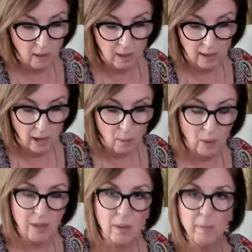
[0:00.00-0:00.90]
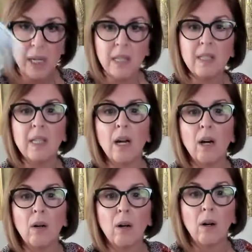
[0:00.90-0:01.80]
That wreath of peace
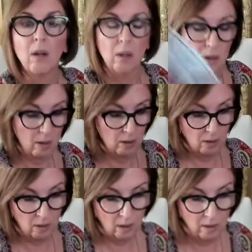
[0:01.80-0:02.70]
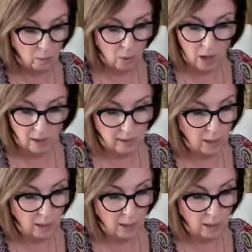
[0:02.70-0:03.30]
there on the wand.